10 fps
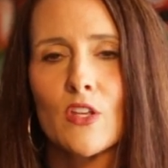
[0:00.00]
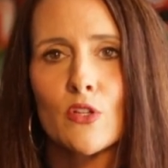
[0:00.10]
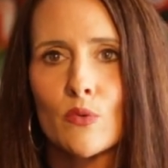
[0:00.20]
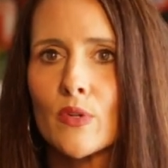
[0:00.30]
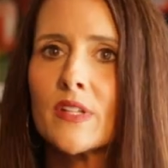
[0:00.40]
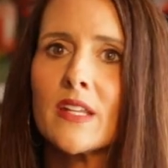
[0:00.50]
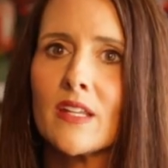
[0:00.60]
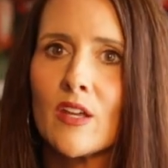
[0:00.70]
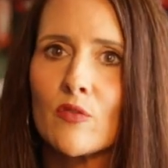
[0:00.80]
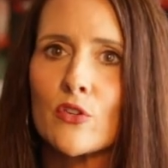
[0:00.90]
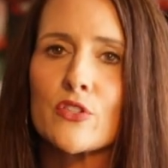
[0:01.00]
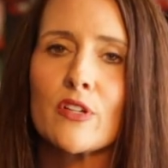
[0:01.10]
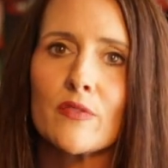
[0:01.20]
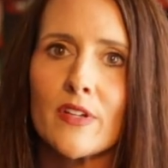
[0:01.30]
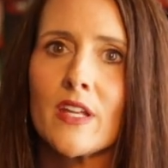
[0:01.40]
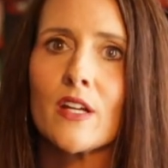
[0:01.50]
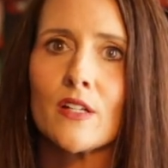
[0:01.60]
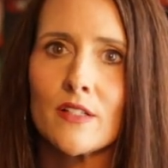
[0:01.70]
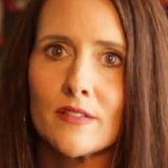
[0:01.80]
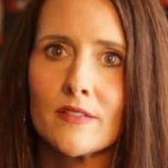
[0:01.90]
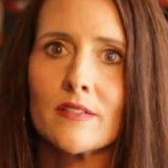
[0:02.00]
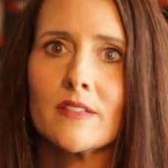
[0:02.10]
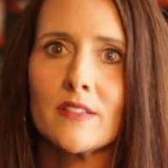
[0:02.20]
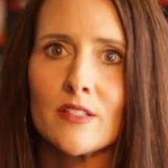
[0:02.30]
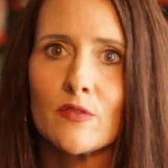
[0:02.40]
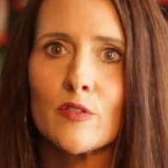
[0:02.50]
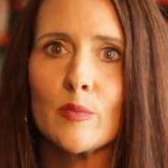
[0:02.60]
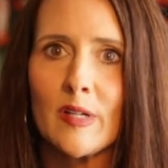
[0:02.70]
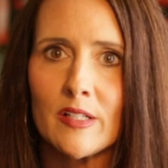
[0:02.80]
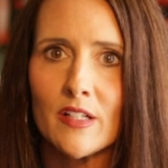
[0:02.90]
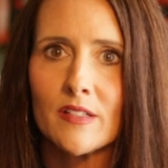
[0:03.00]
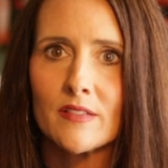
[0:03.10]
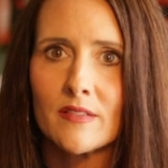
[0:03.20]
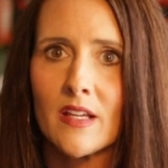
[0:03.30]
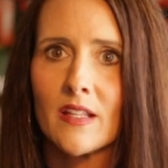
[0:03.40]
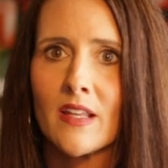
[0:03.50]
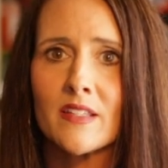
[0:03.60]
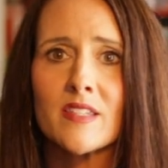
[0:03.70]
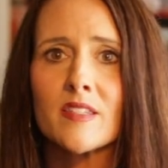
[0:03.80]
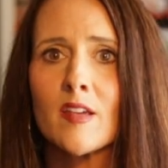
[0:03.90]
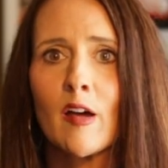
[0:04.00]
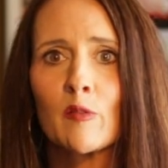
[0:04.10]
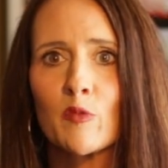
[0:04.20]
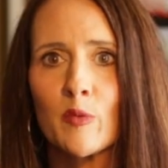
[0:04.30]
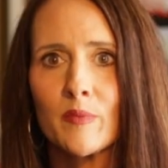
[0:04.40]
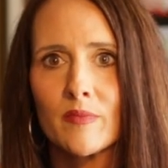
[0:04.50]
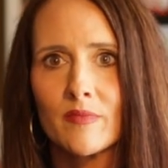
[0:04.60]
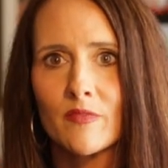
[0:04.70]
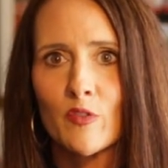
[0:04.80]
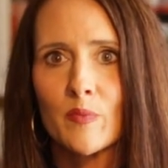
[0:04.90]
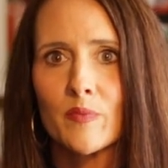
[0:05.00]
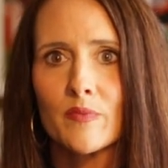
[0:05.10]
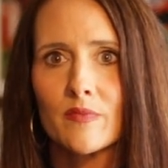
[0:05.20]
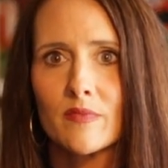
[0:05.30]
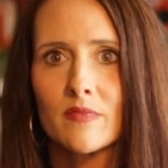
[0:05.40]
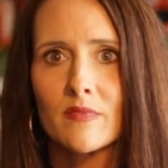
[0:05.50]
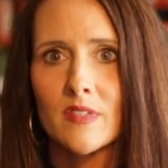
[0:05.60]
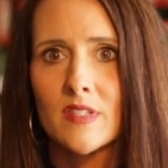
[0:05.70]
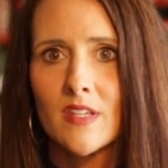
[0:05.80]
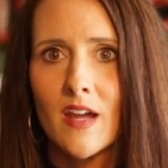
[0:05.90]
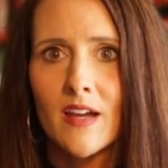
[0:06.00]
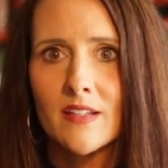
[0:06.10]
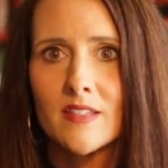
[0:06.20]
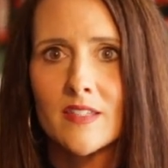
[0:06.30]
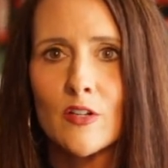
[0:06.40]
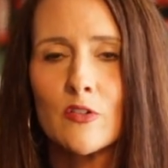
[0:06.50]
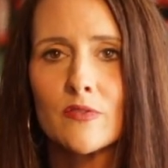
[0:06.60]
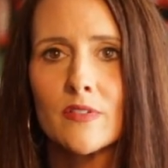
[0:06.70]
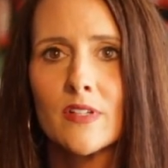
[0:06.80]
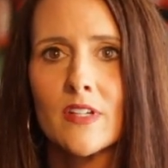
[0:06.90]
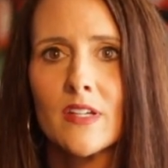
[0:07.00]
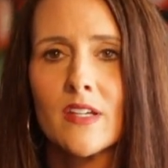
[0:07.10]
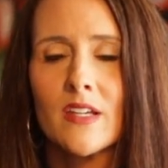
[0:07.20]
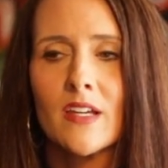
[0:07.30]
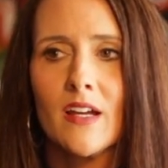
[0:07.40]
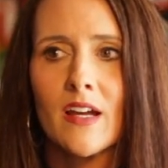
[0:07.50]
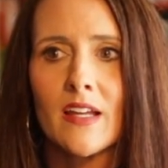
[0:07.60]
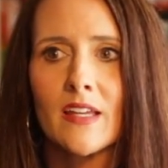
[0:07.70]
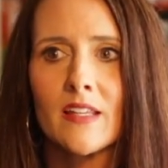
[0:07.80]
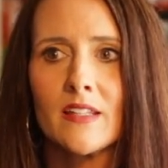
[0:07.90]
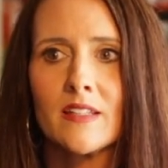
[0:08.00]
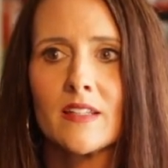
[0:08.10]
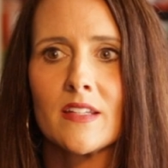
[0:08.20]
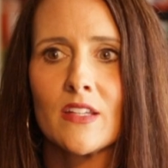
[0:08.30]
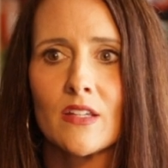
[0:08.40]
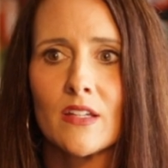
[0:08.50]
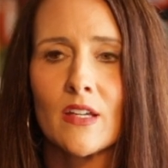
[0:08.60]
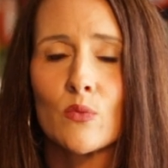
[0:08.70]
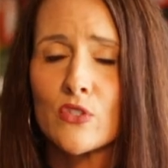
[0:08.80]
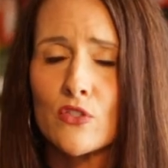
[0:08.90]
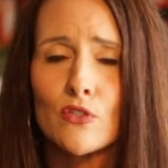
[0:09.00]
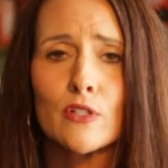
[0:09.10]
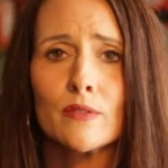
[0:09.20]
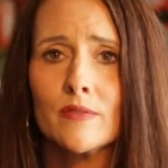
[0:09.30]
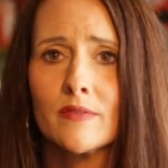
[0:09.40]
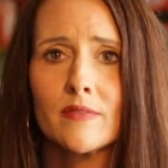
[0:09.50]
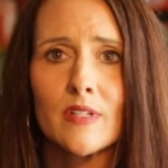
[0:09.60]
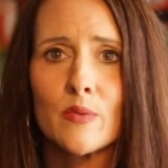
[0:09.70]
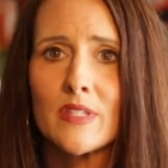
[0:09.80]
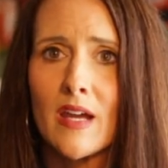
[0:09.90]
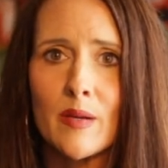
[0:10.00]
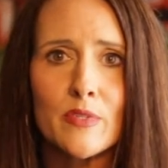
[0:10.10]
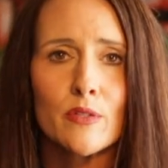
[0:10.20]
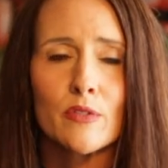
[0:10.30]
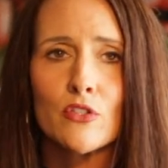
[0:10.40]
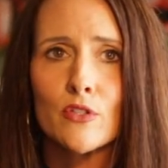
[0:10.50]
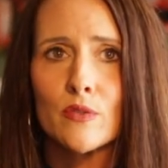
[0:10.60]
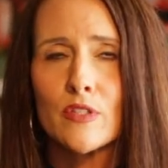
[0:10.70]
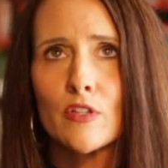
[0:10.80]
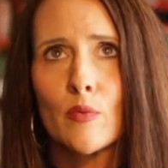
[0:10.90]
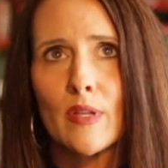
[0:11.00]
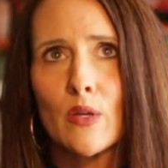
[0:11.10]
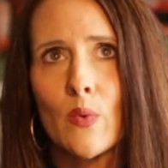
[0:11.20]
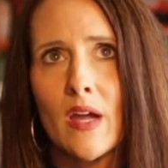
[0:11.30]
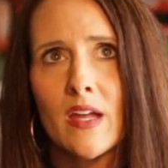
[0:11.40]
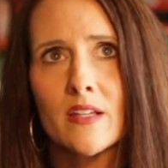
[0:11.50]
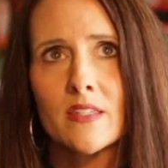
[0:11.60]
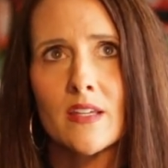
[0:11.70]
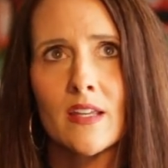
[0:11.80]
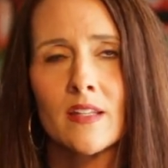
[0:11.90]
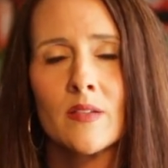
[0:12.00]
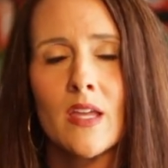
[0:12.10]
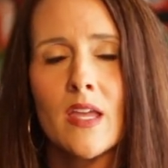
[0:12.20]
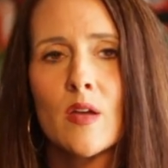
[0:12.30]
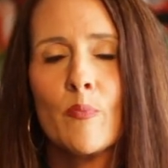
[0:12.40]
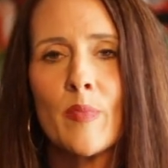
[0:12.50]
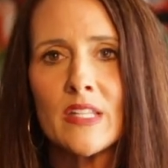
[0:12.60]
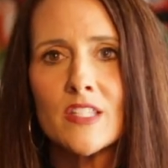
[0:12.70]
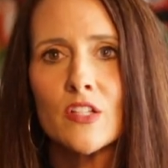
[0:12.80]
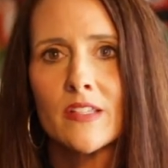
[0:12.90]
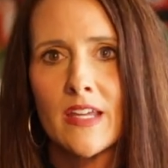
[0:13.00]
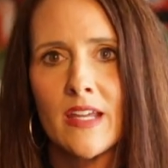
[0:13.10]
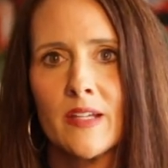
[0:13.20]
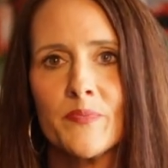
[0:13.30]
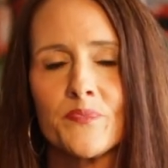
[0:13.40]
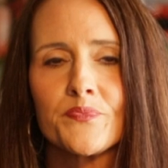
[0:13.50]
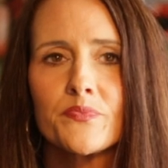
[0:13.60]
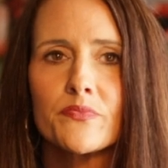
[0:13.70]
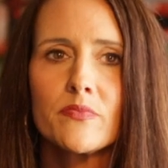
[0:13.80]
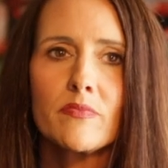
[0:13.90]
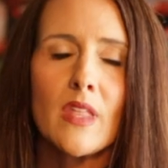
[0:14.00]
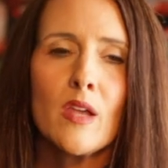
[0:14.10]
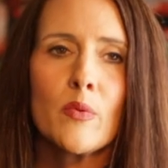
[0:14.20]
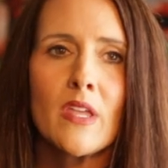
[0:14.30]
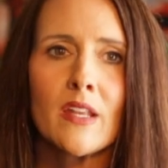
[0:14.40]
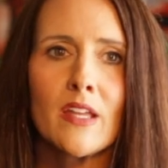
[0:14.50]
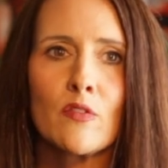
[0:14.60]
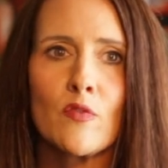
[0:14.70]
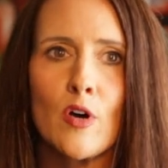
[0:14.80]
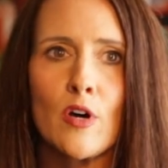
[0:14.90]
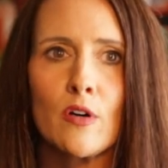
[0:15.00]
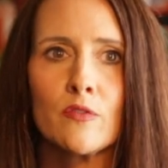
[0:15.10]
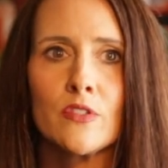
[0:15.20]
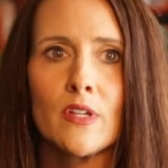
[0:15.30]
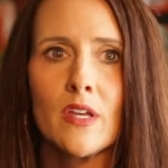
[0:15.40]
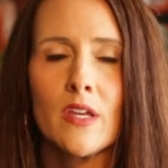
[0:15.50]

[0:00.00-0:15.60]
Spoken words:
you know, you really need to give yourself a year to feel better. And that's aside from the SCAD itself. And it was true. It was absolutely true in so many ways. And mentally, getting involved